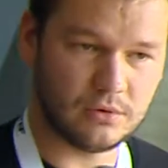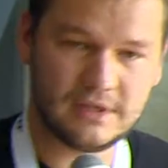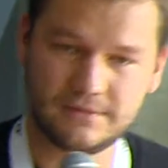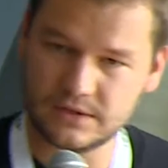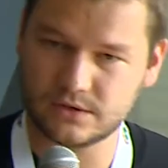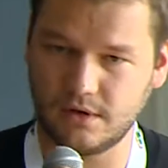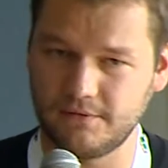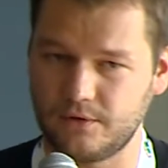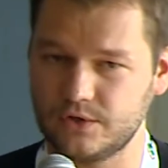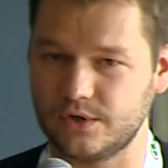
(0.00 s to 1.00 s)
leave this
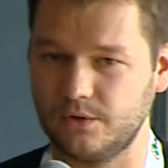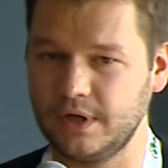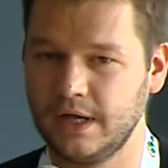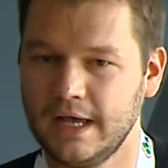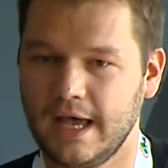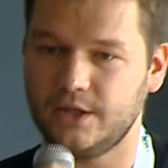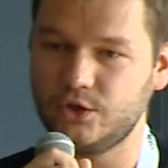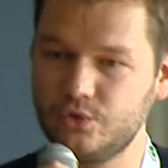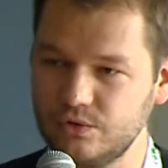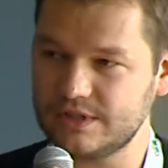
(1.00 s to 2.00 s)
comfort zone
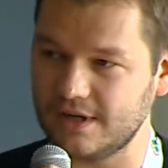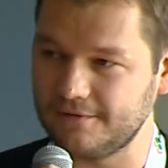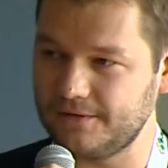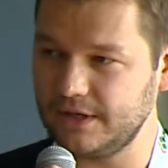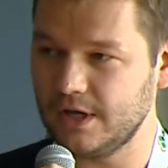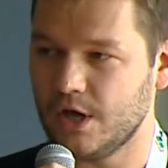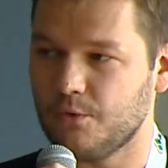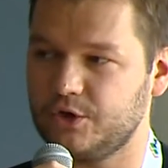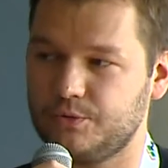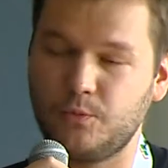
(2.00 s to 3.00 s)
and do something
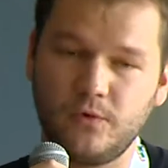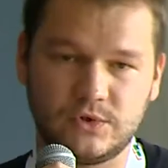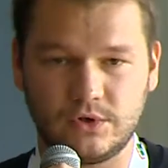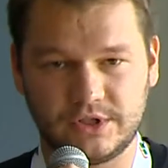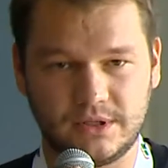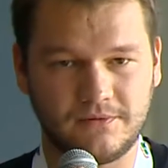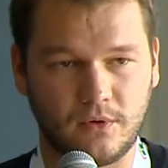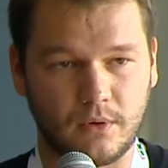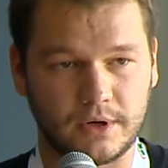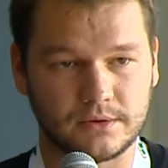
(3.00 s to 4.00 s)
which moves your team
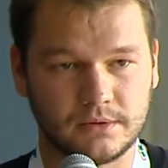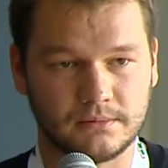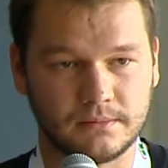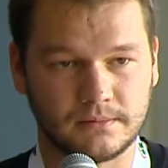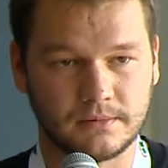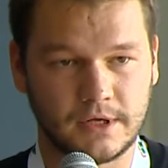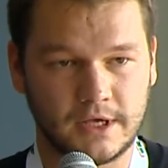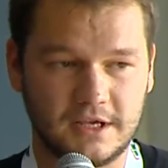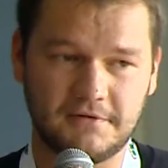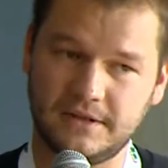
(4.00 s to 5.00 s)
forward,
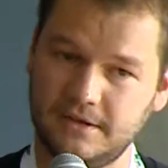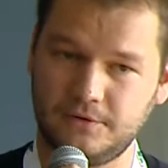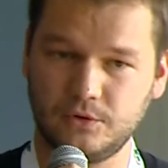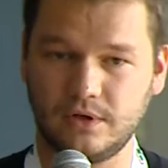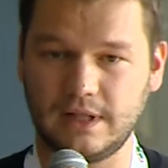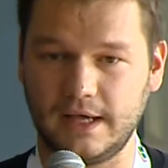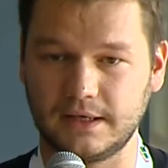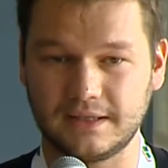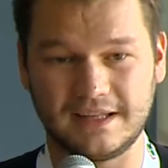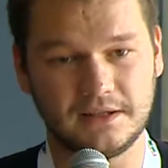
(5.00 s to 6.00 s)
even if you don't like
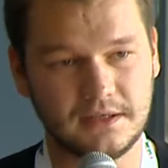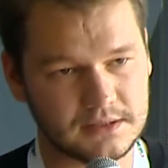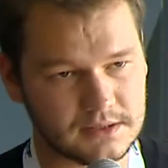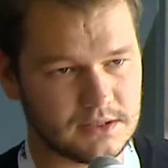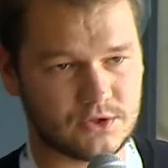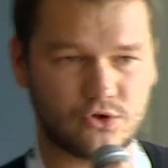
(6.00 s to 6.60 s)
it. And this is